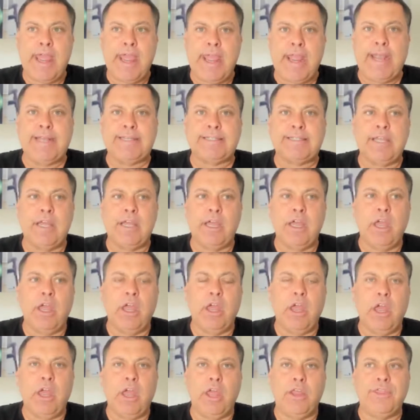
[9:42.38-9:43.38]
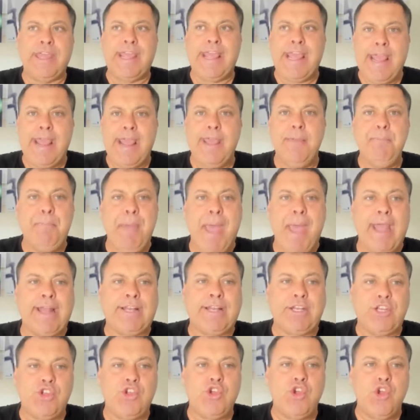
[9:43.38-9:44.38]
is the
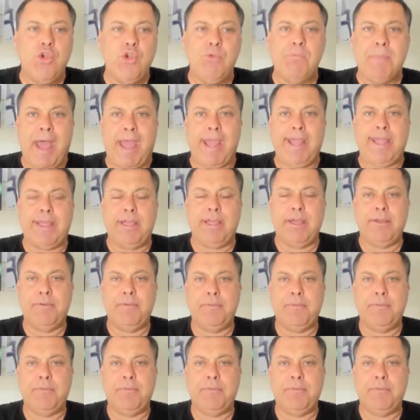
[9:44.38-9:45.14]
impact you make.